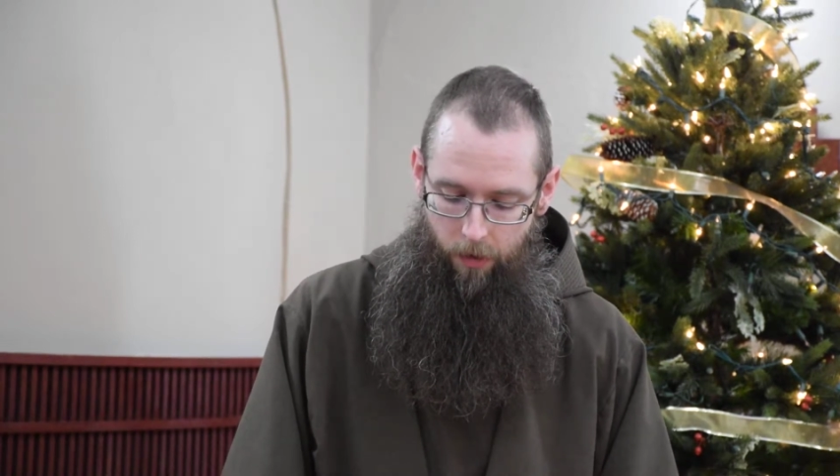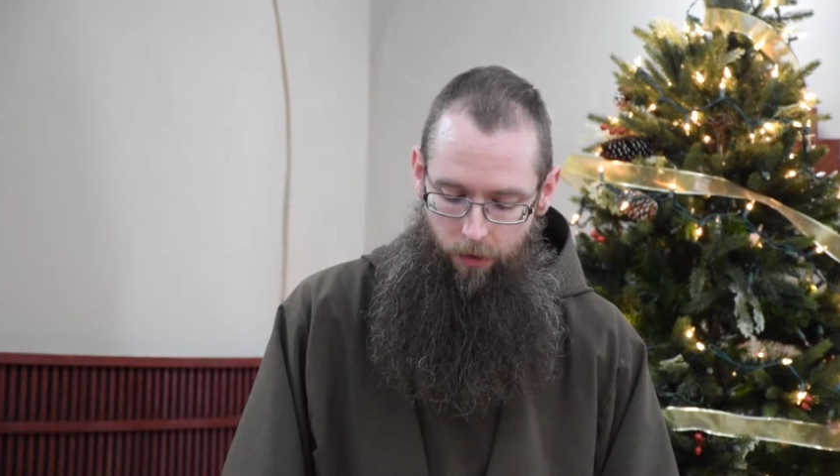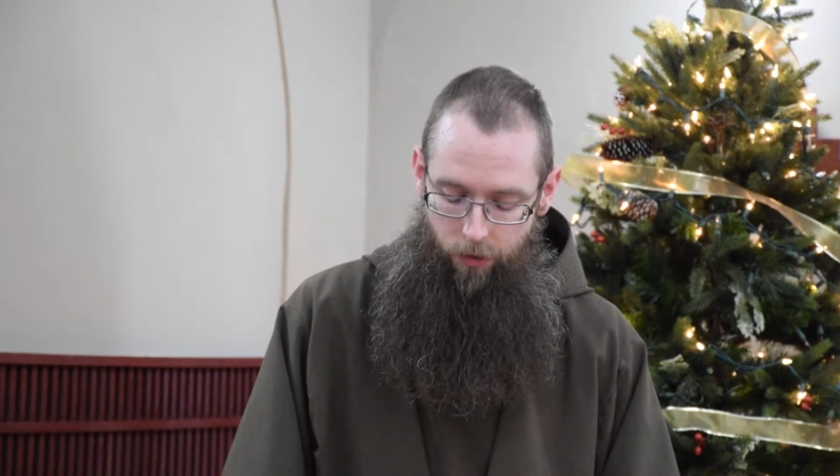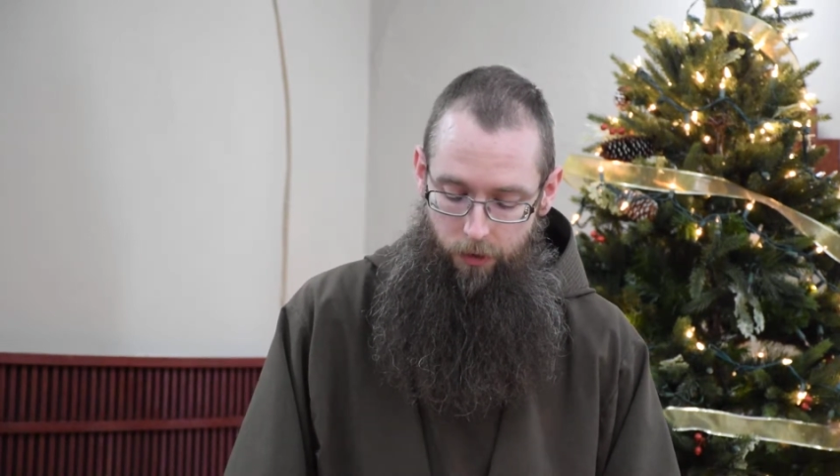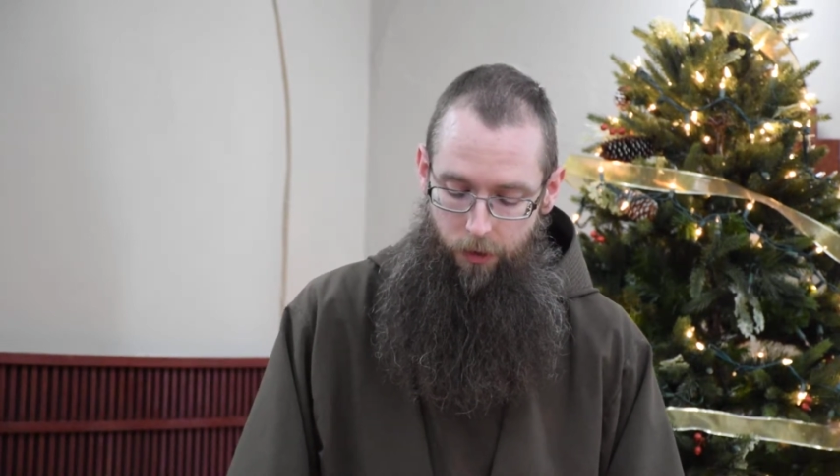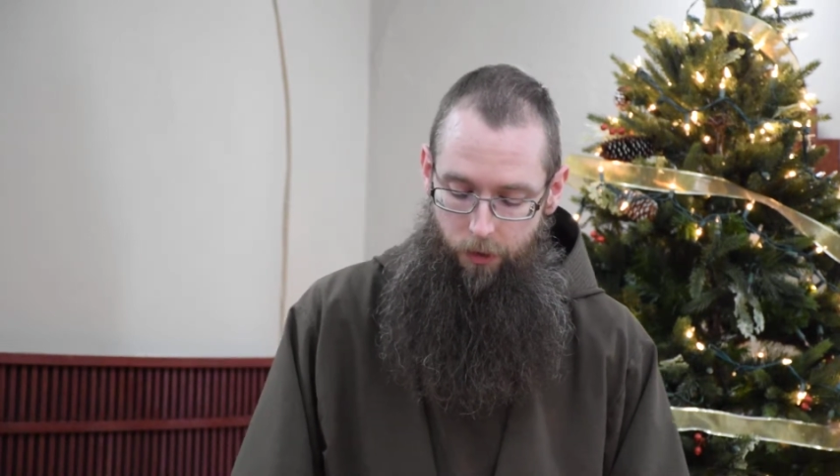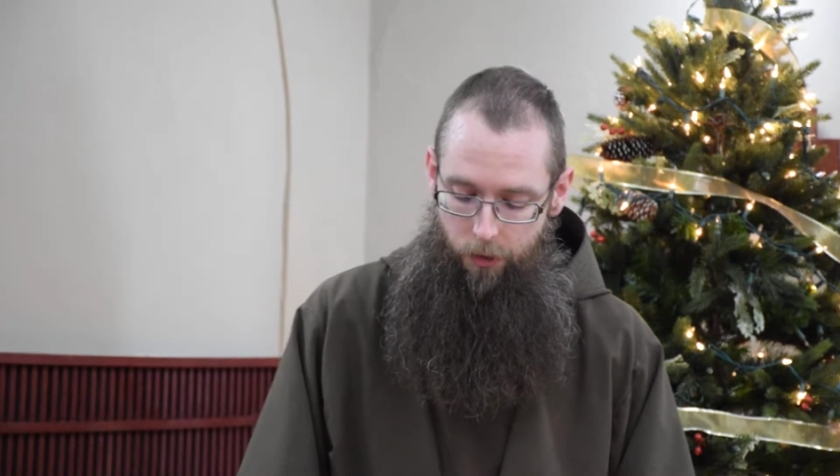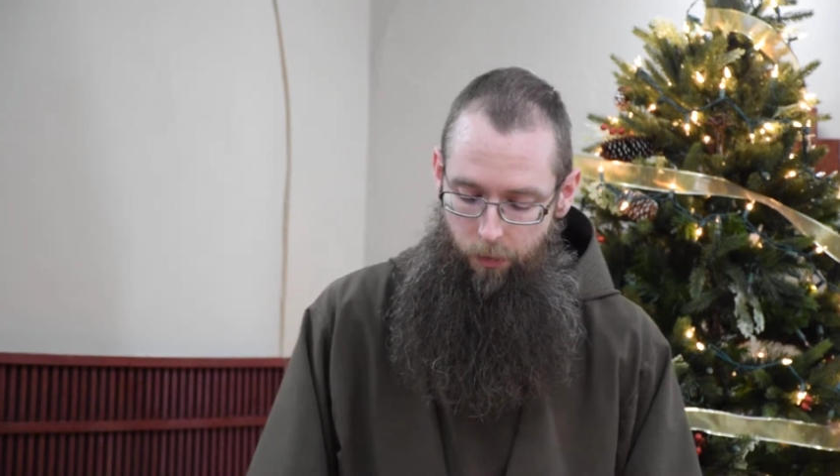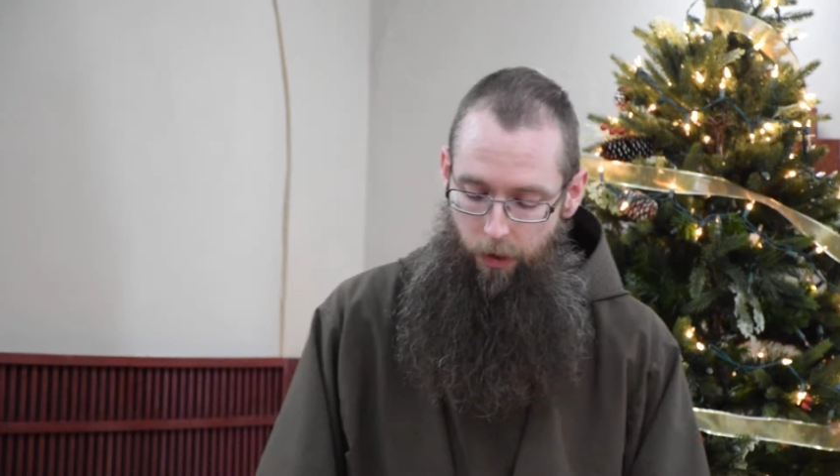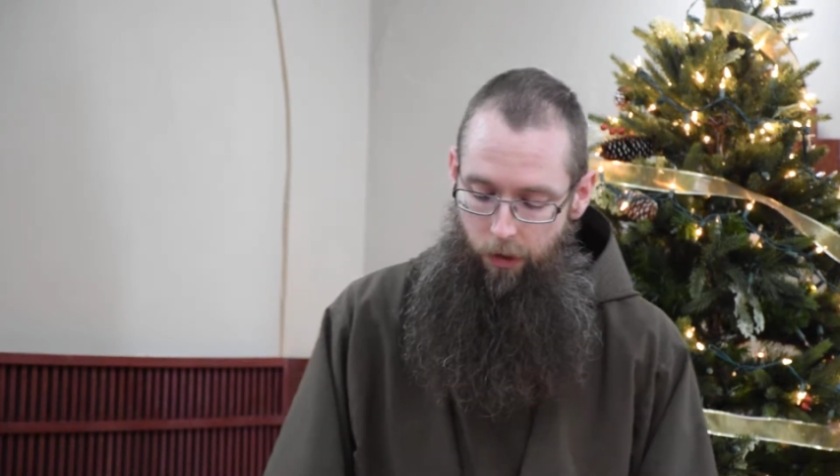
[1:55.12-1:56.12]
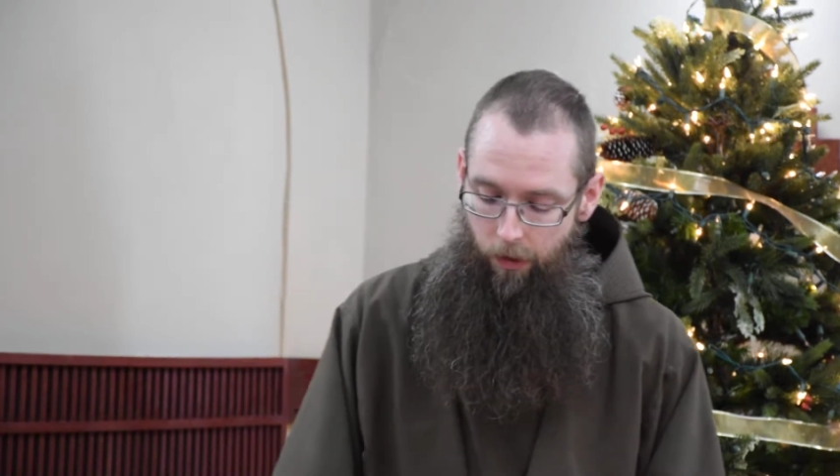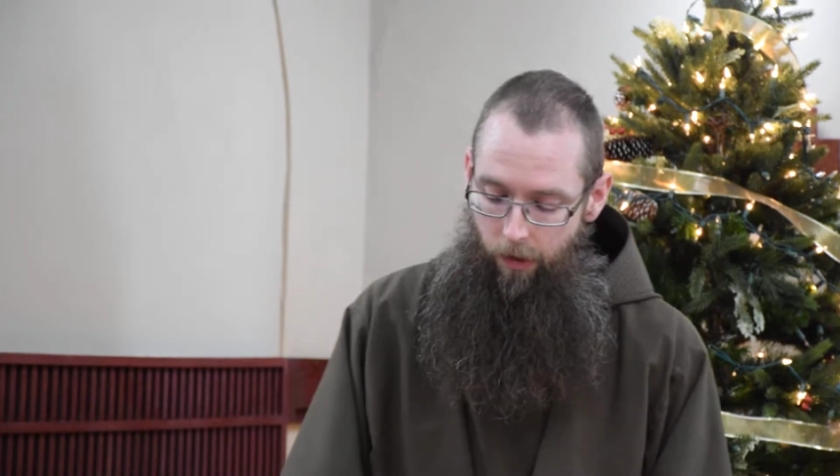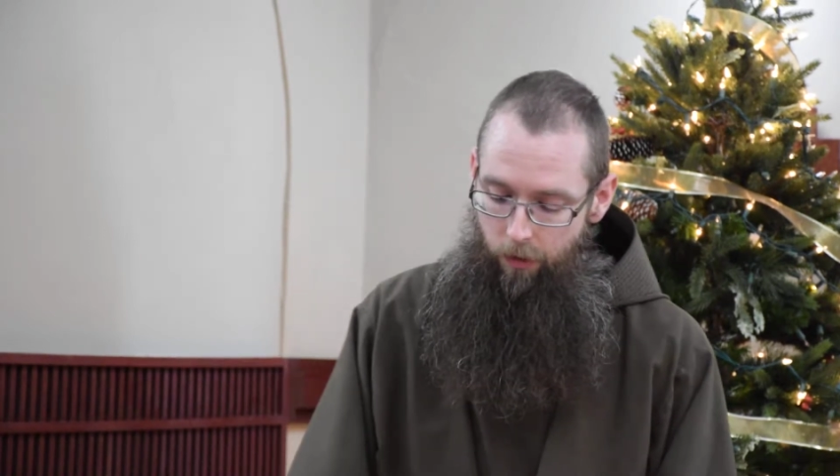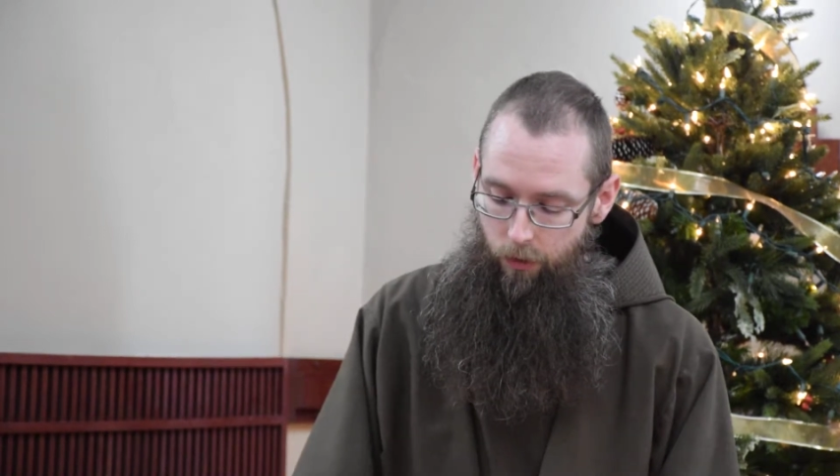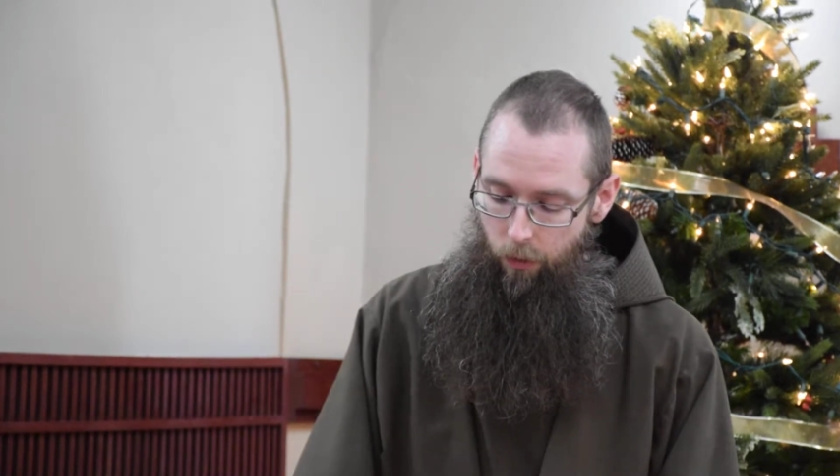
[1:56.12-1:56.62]
Jesus is
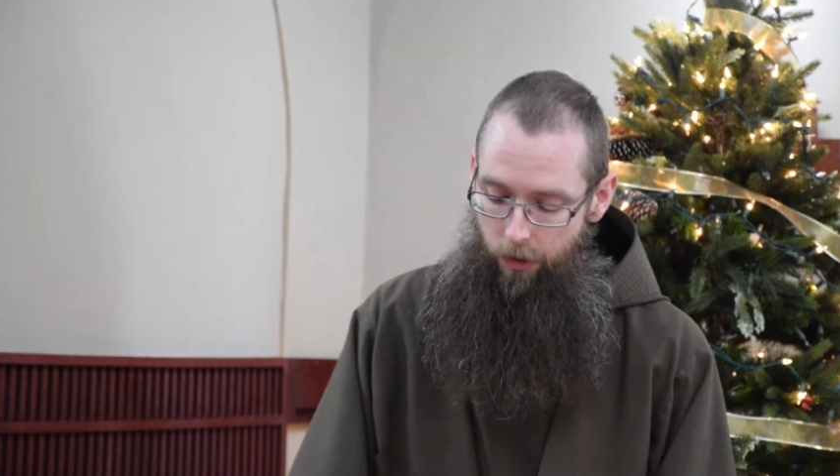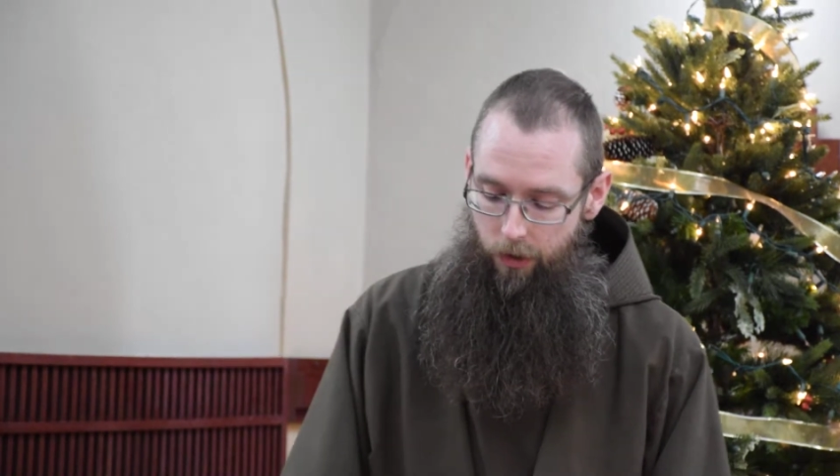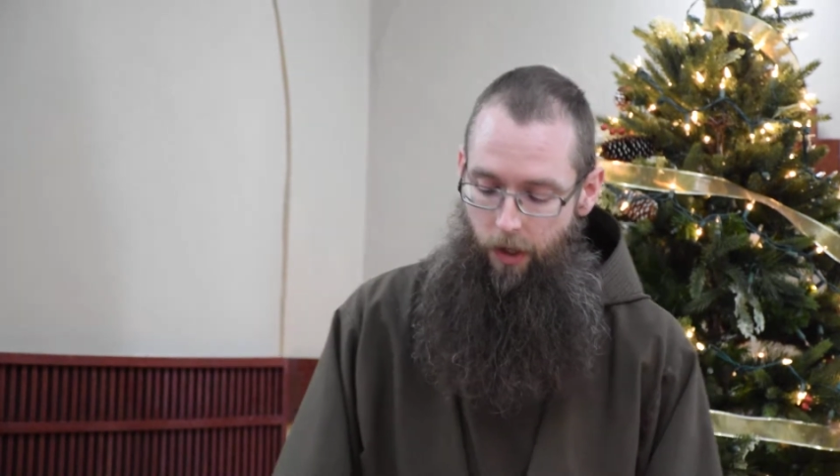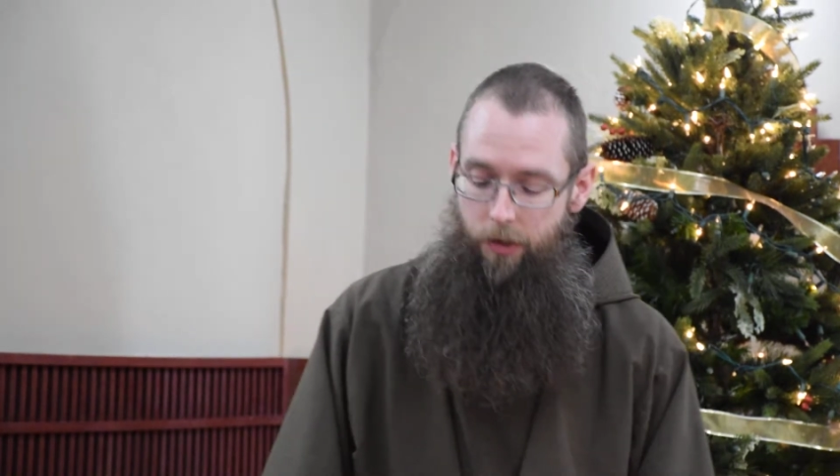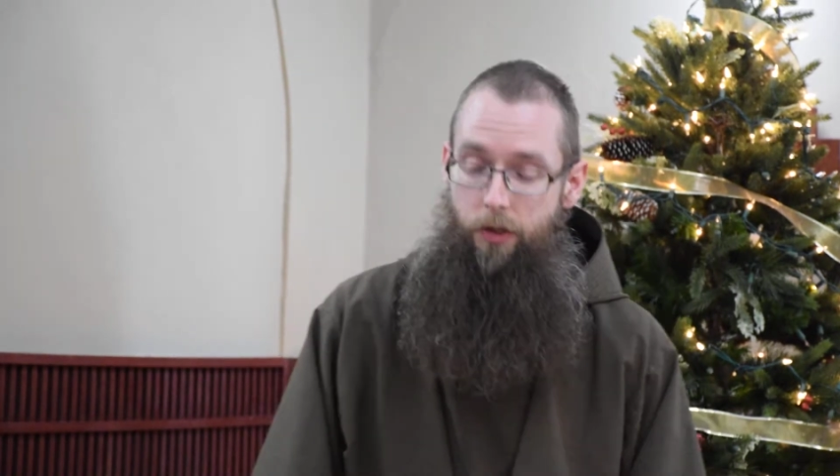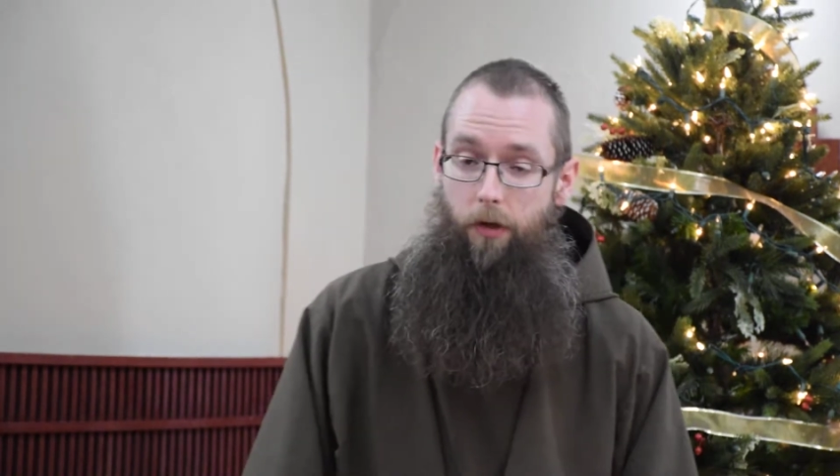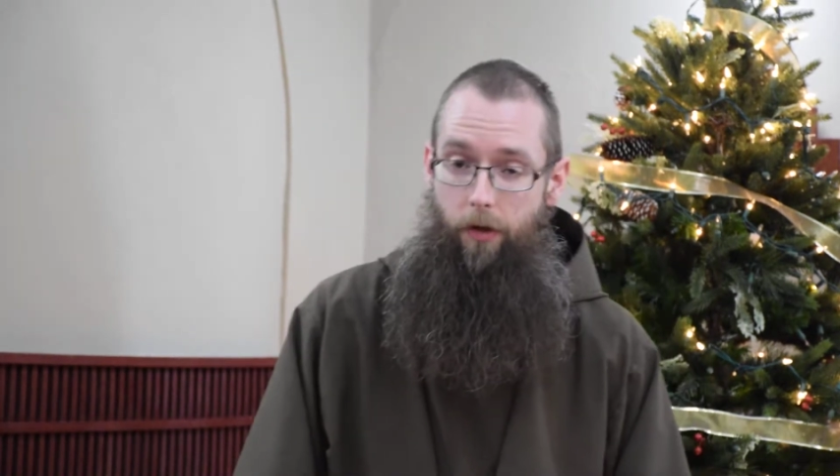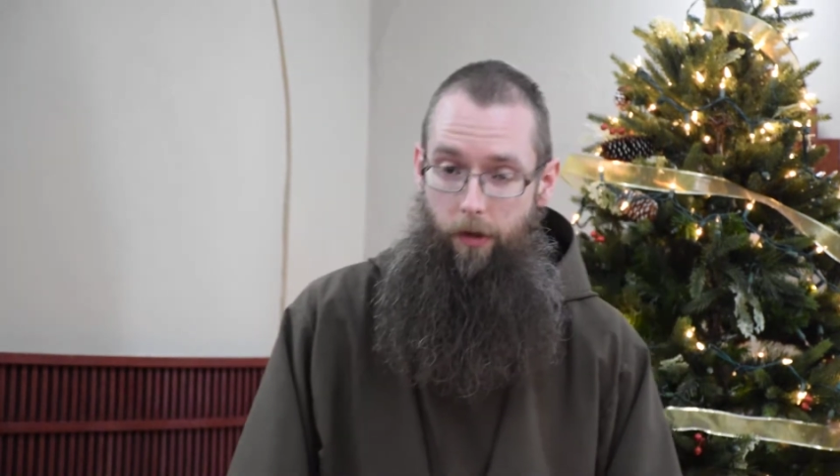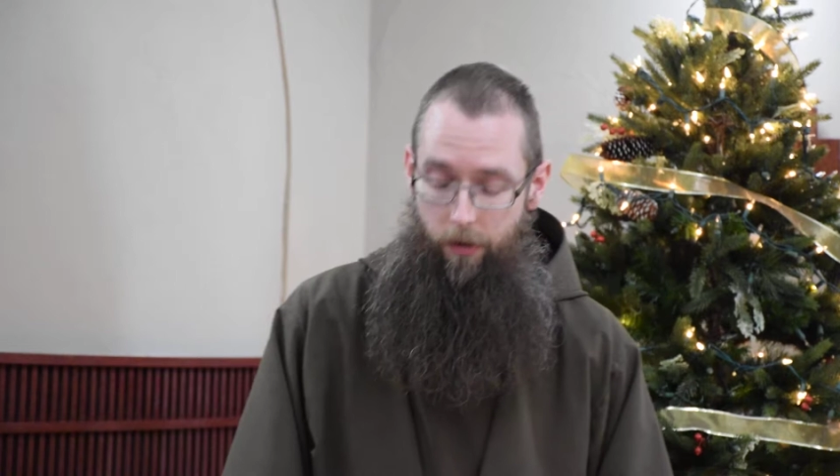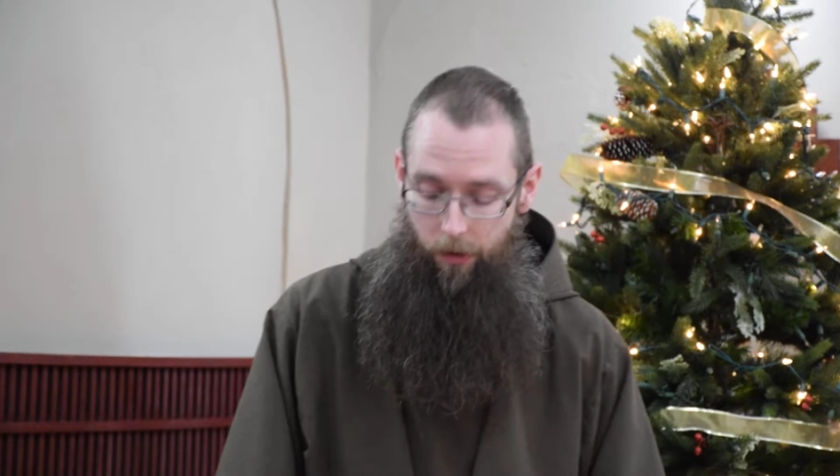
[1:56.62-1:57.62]
speaking to us constantly